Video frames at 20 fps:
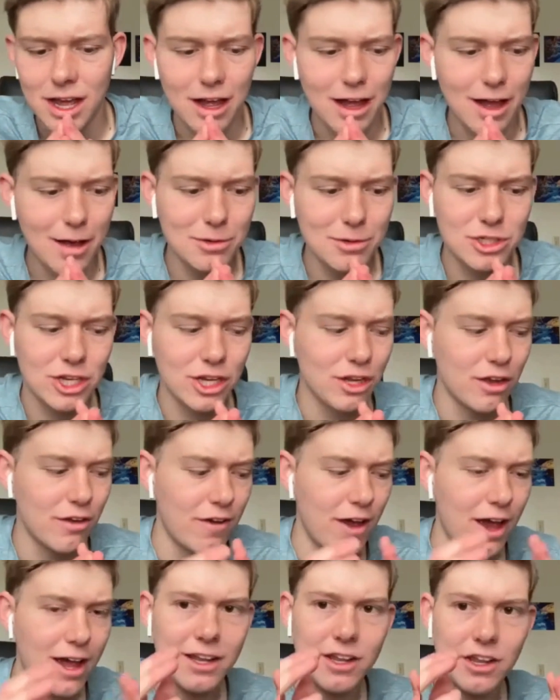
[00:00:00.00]
obviously
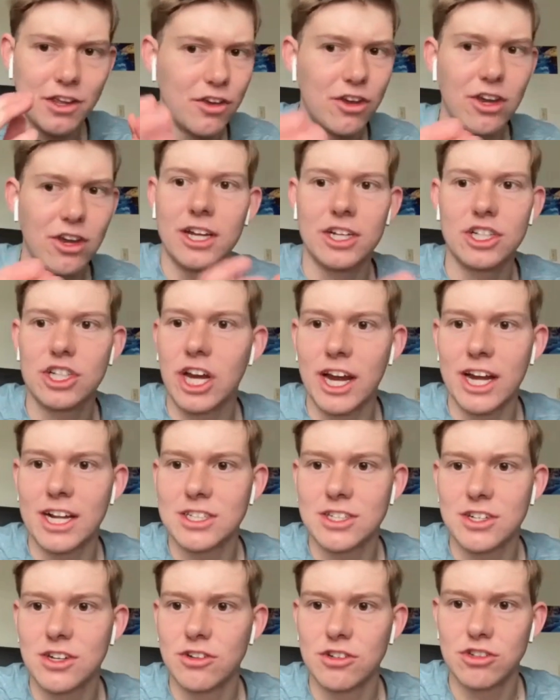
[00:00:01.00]
you've had the unique
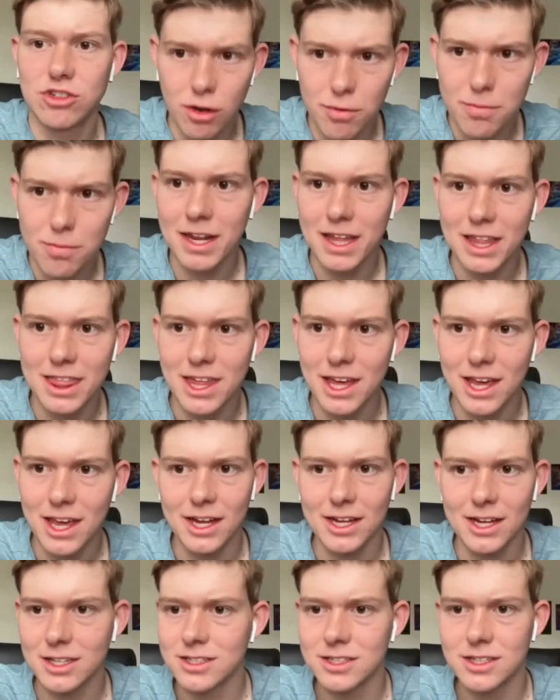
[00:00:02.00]
chance to do so many
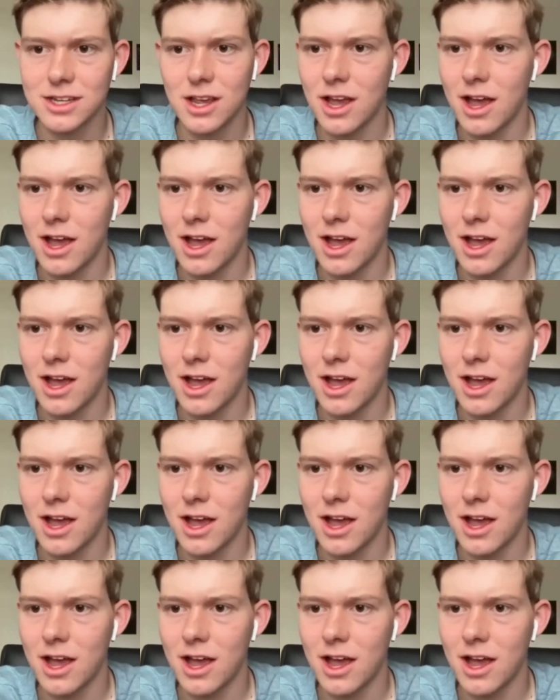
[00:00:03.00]
things